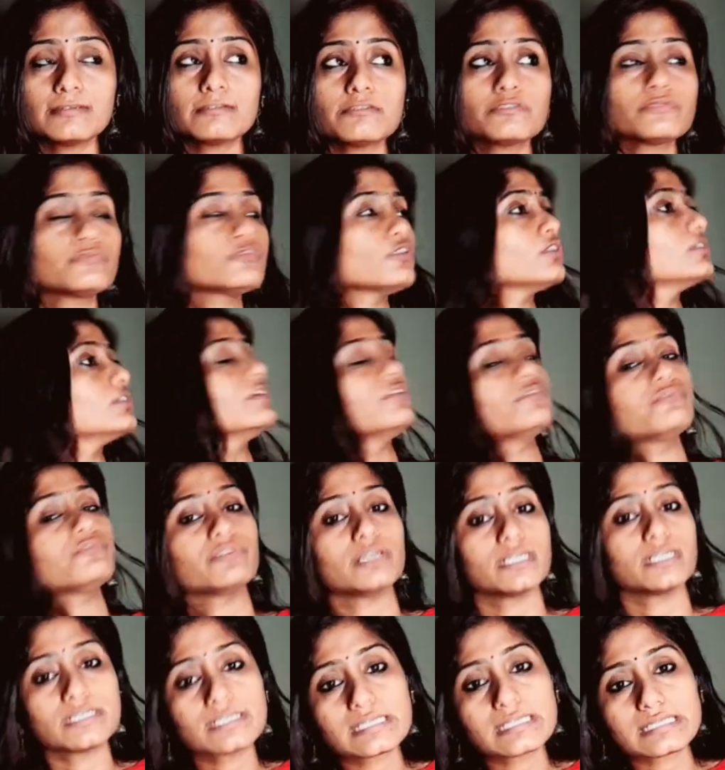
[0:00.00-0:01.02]
For their
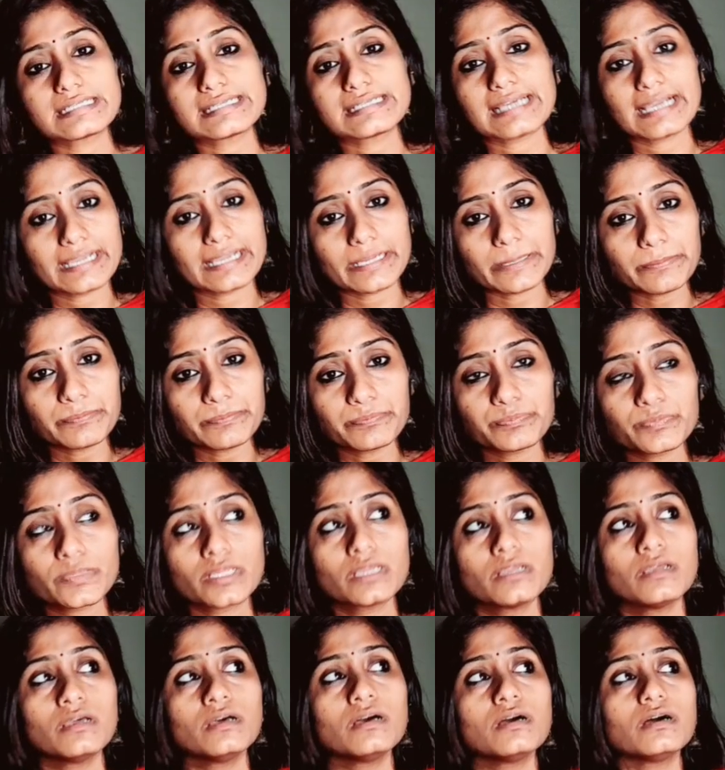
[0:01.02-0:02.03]
first time
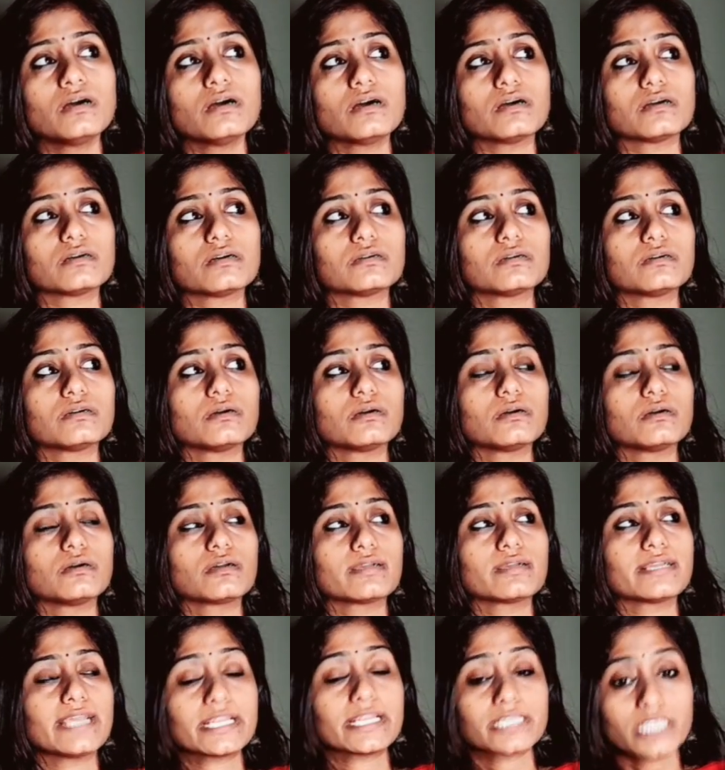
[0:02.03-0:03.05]

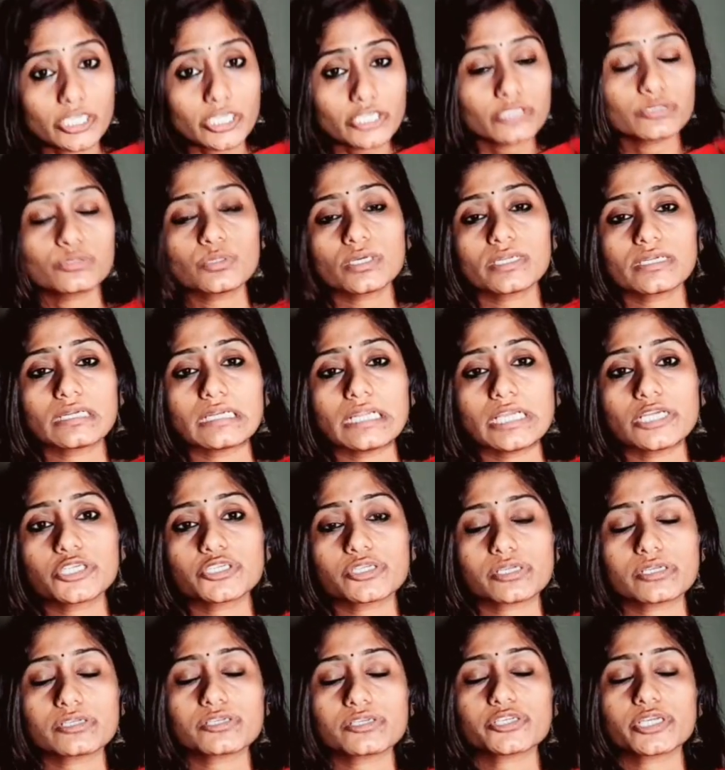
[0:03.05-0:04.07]
getting into a
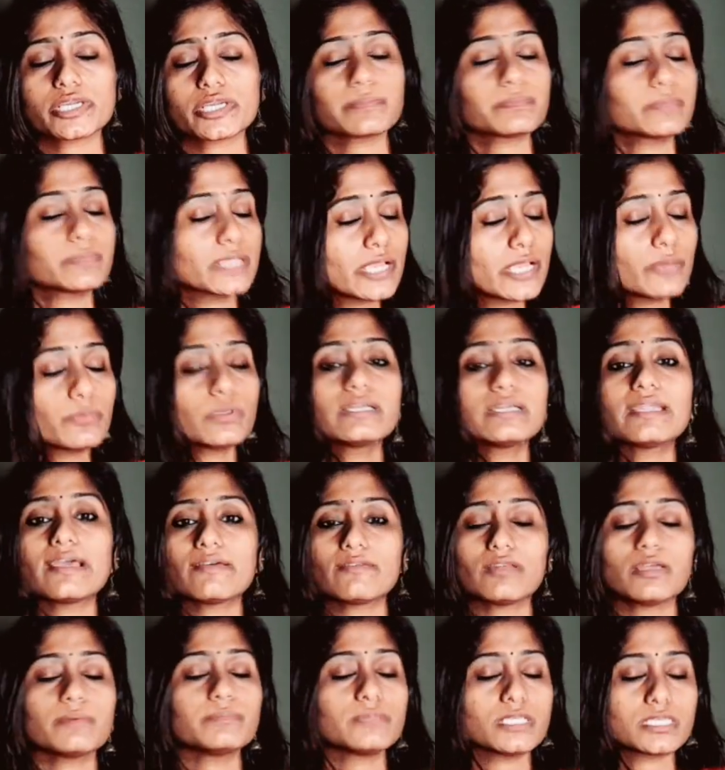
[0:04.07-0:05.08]
relationship, they will
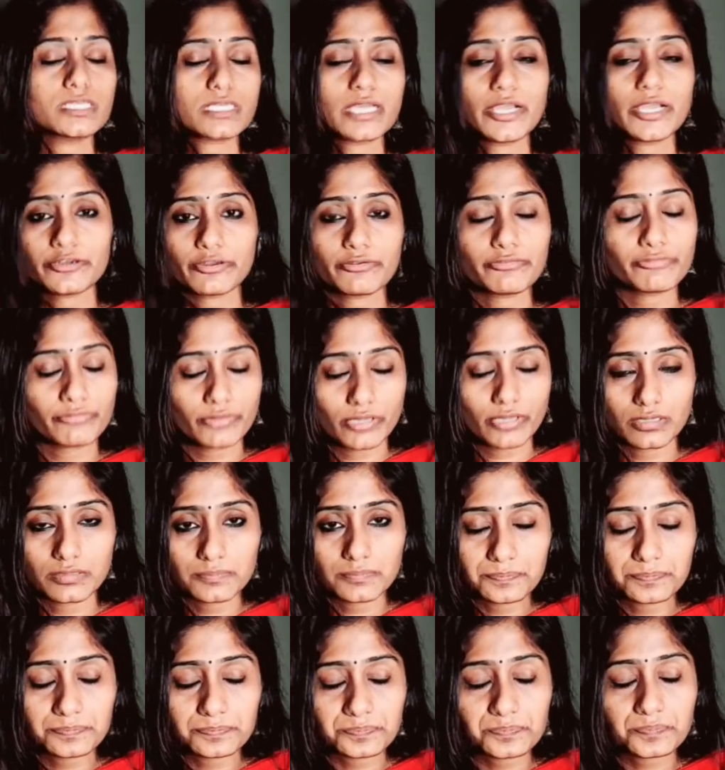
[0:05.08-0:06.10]
develop this kind of fear.
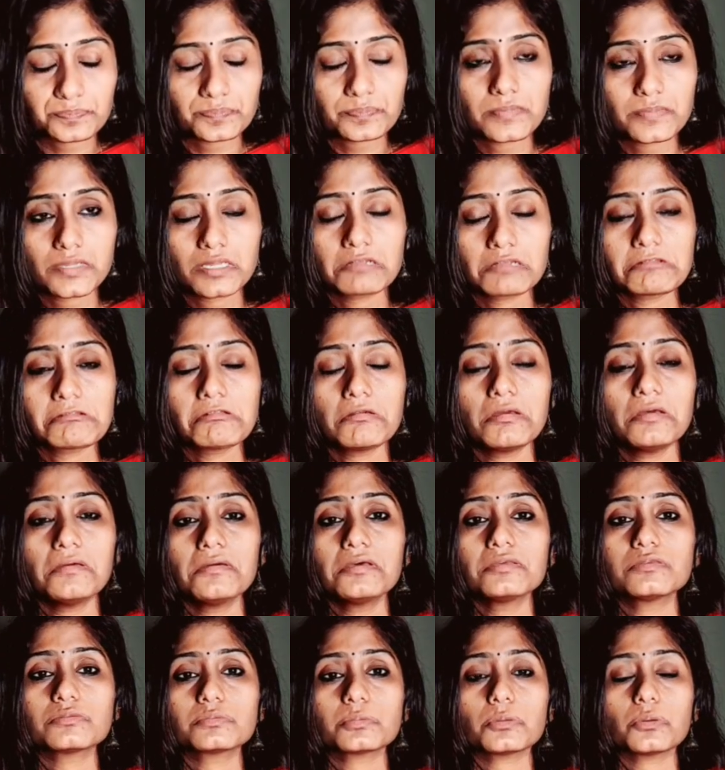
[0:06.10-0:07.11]

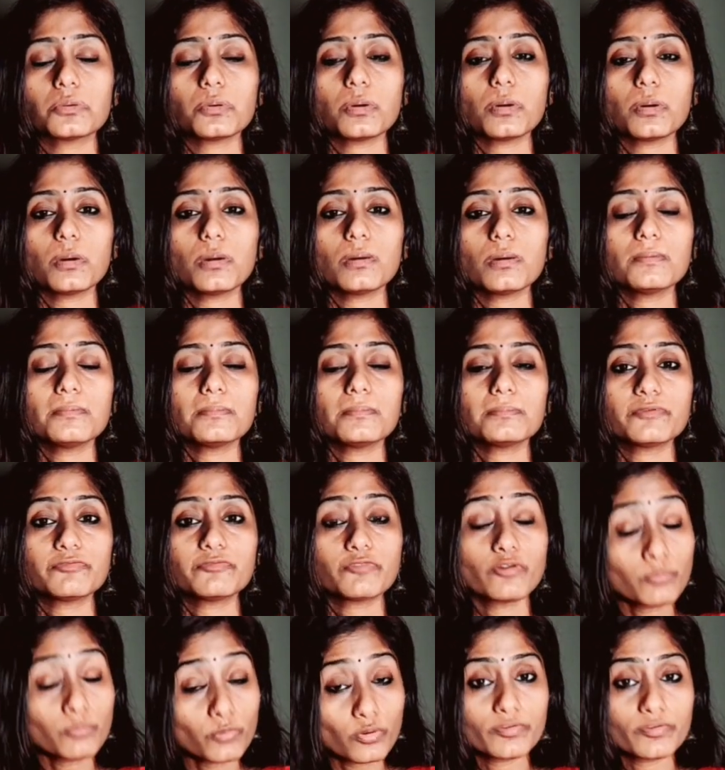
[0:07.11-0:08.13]
So
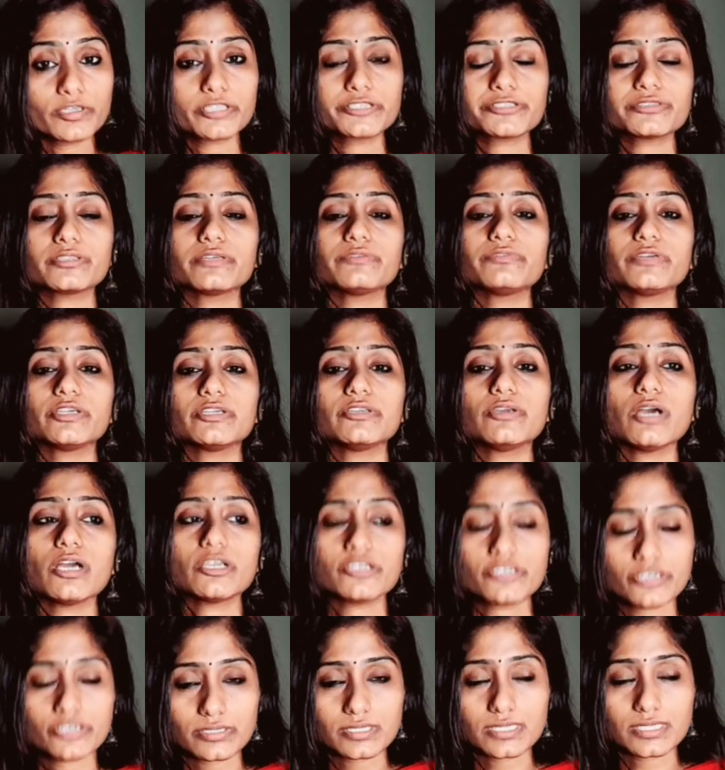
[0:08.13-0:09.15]
before moving to the video, I
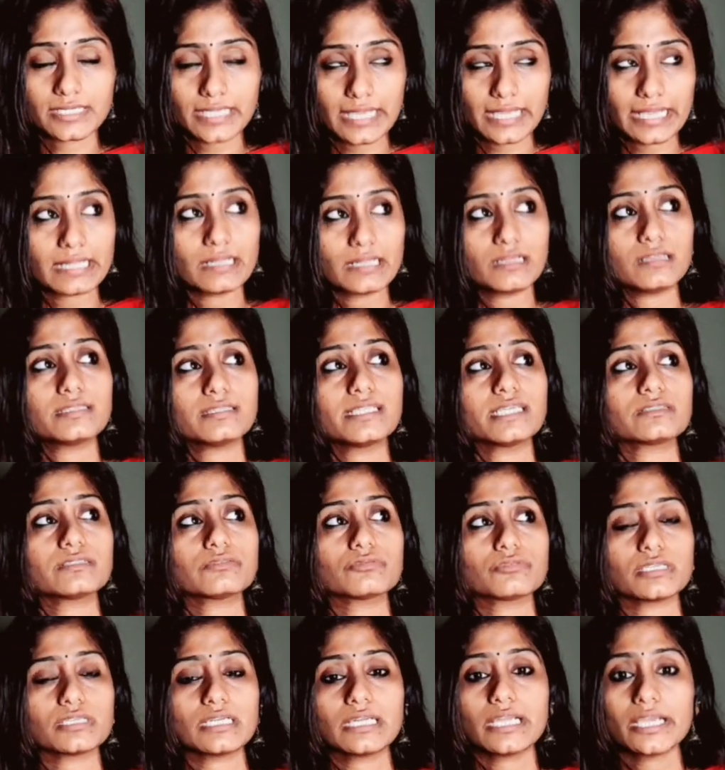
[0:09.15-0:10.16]
should tell that
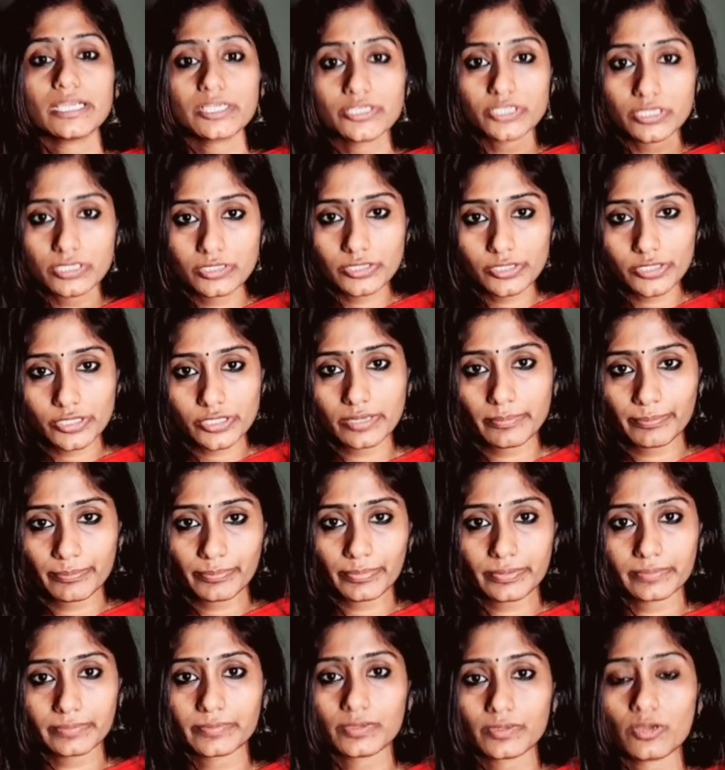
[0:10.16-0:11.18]

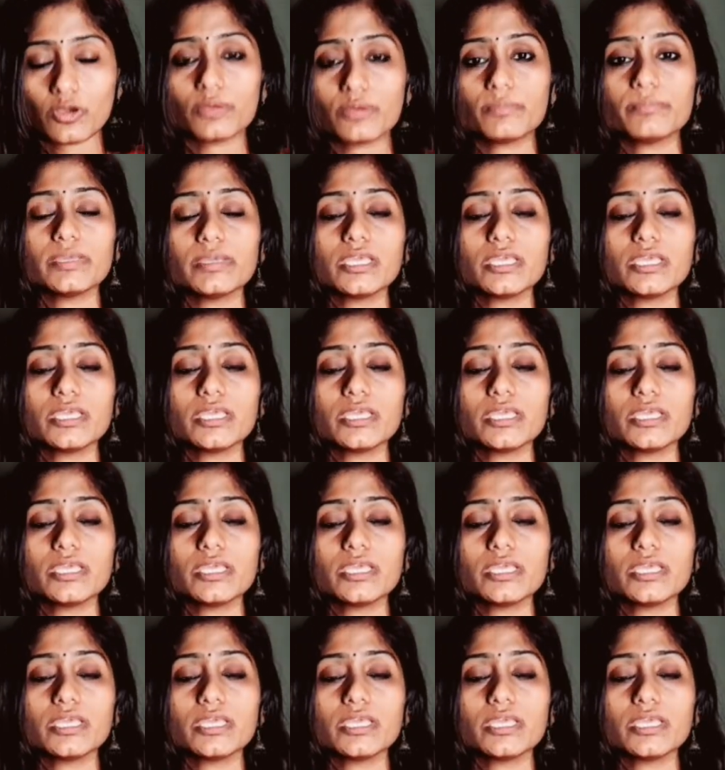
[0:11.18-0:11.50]
relationship or